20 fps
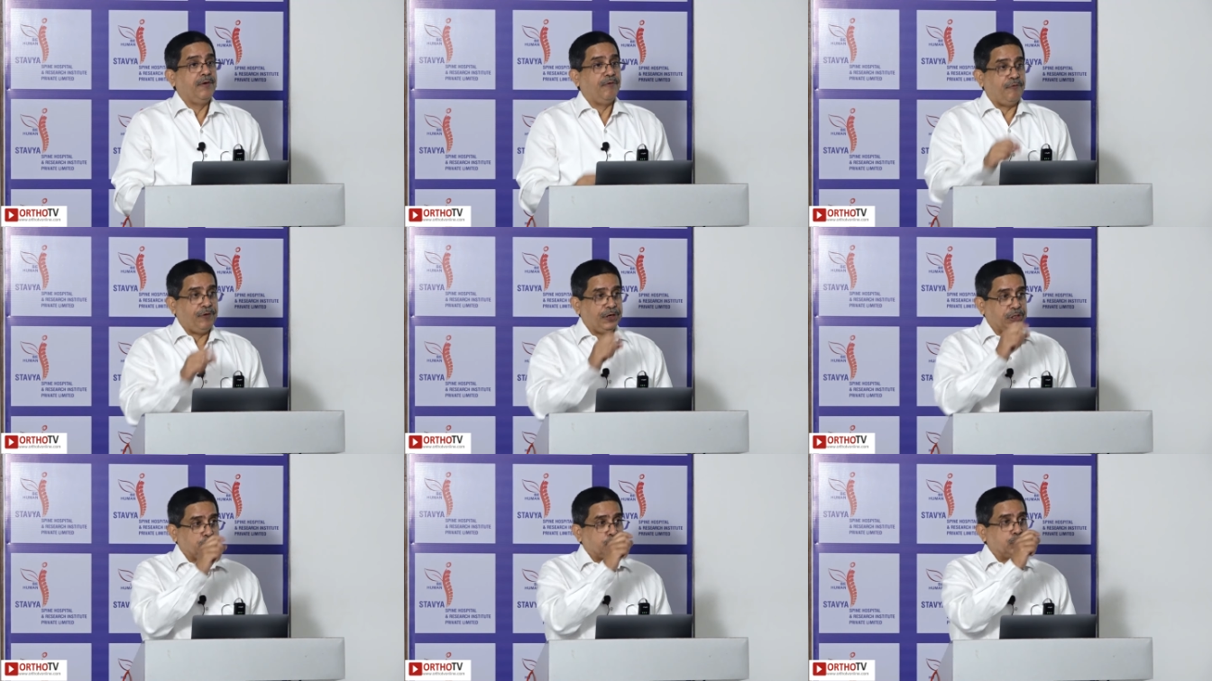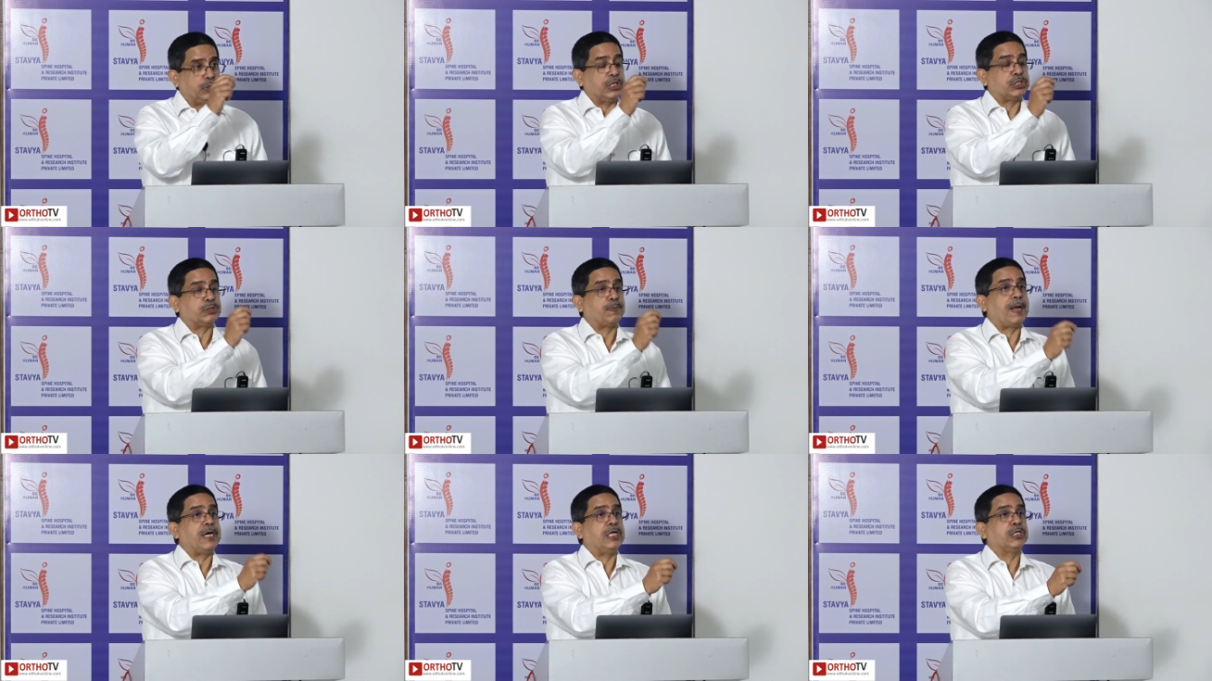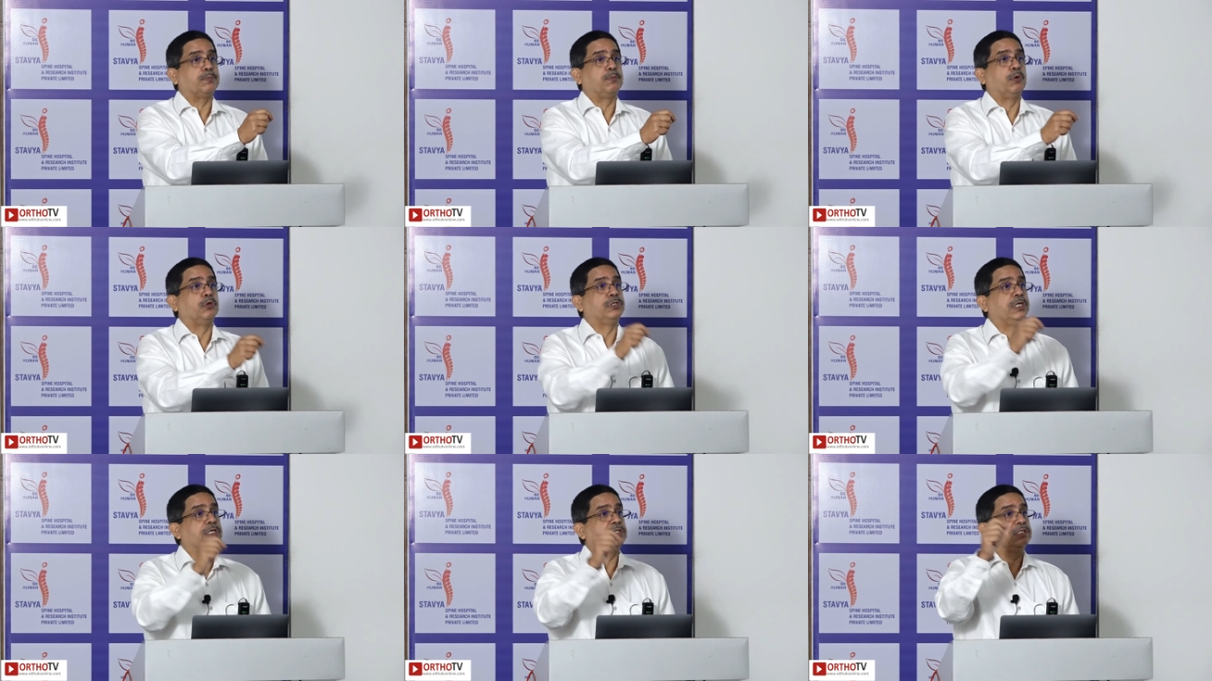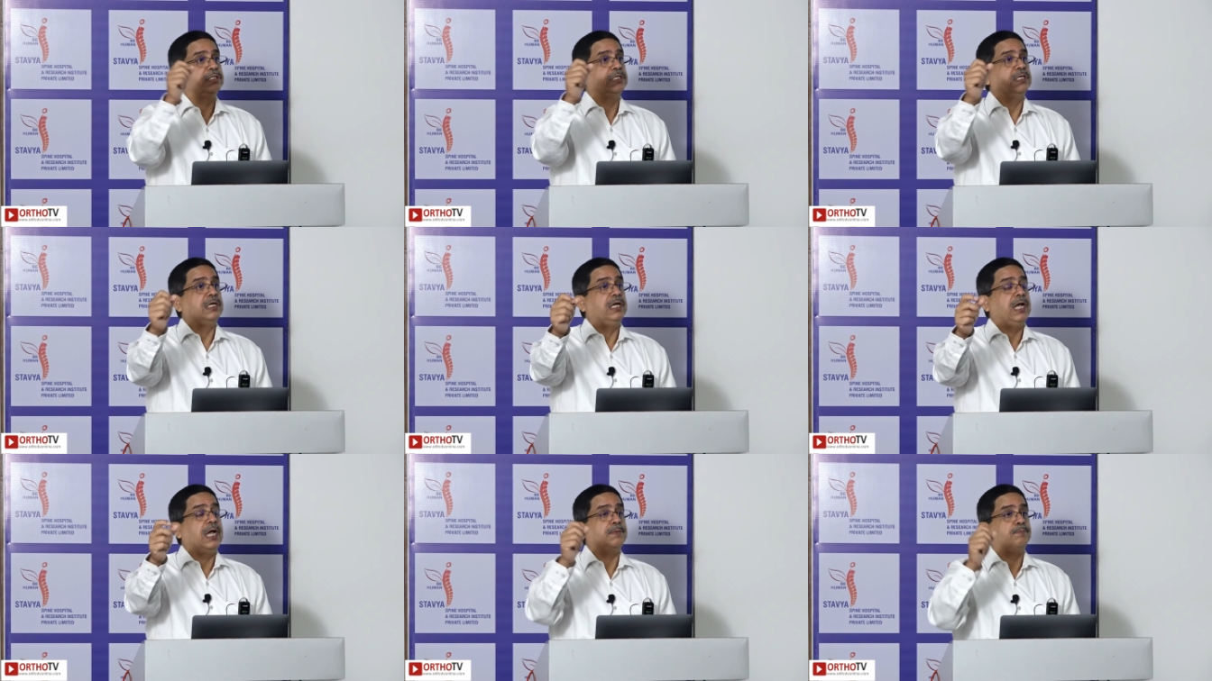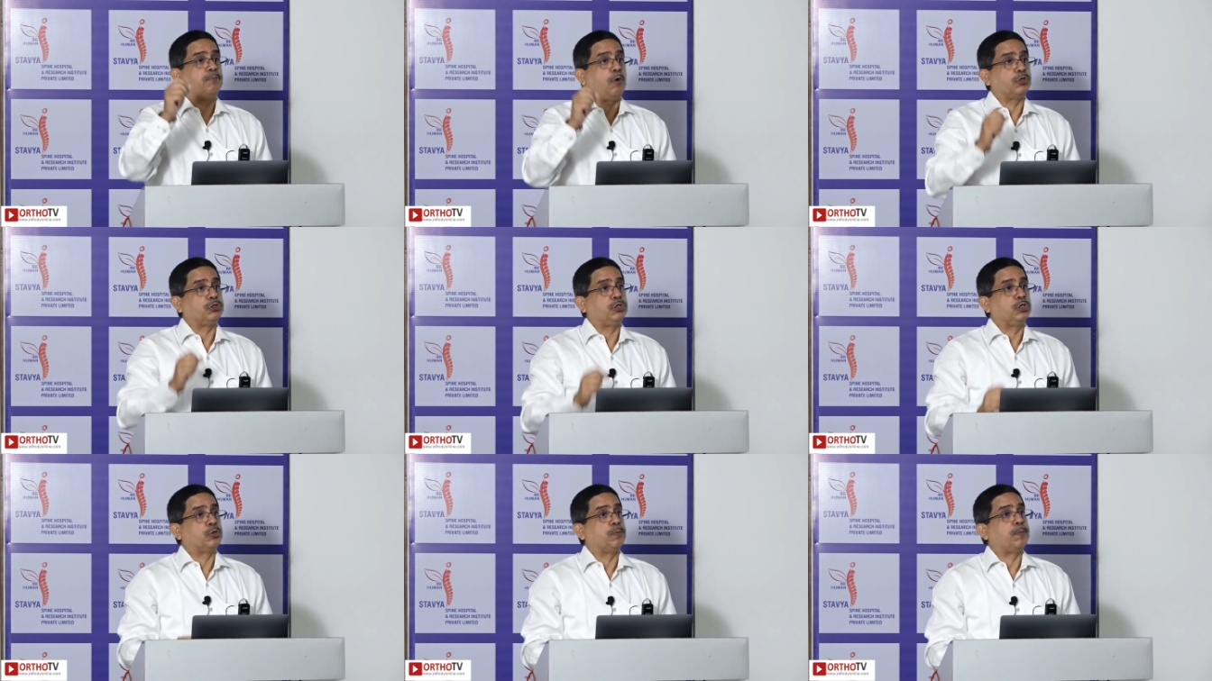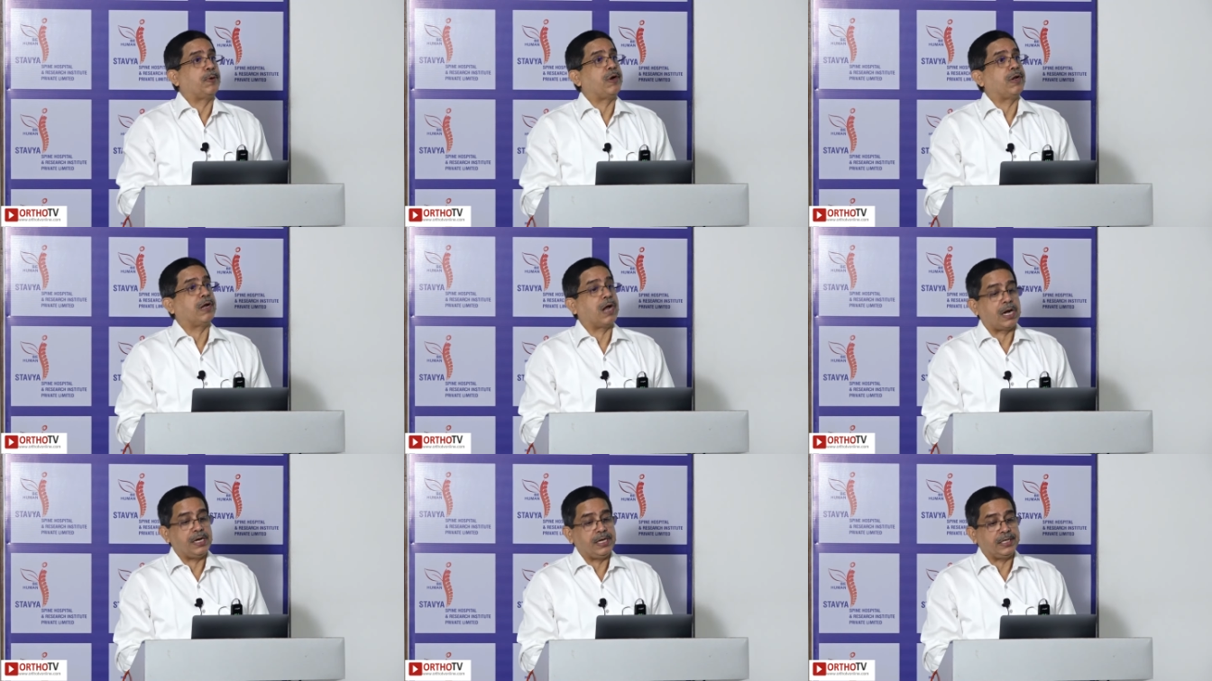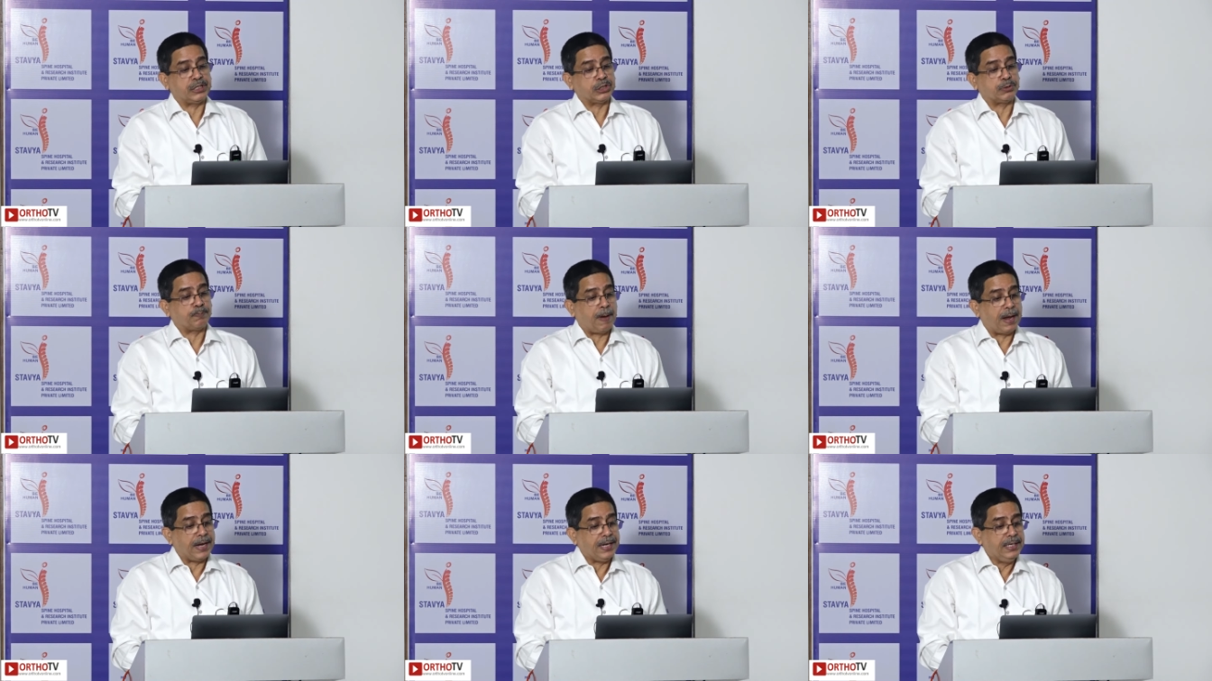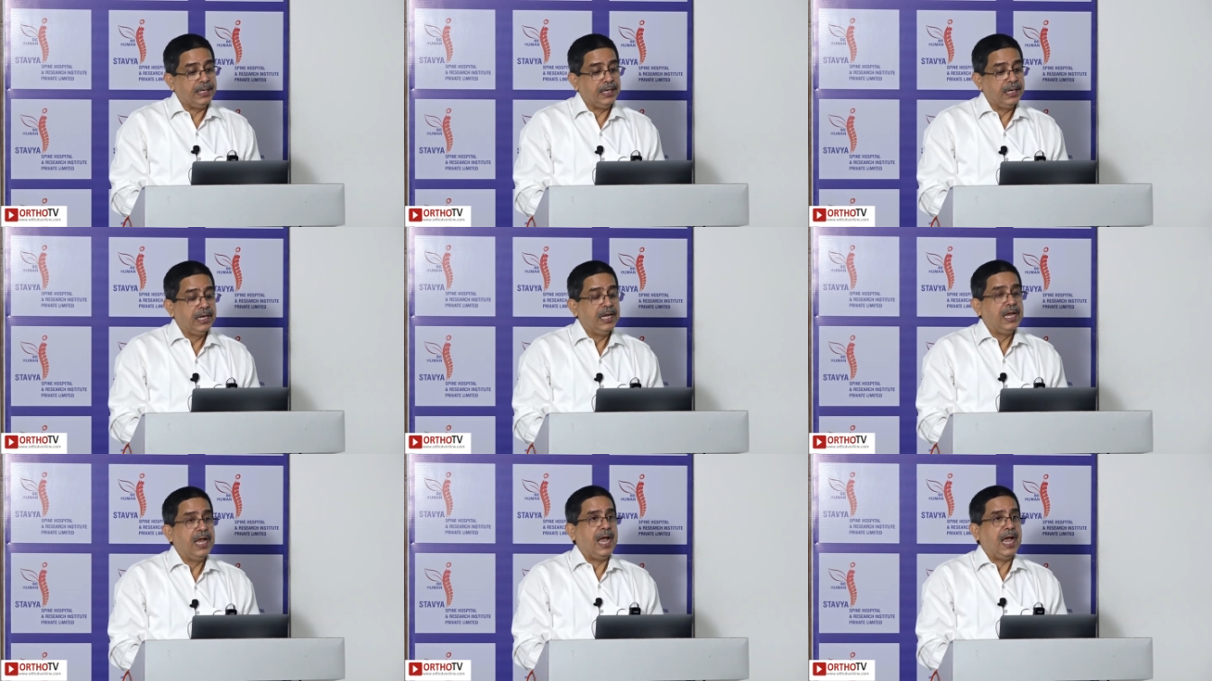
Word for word: fixed to the spinous process and posterior superior iliac spine,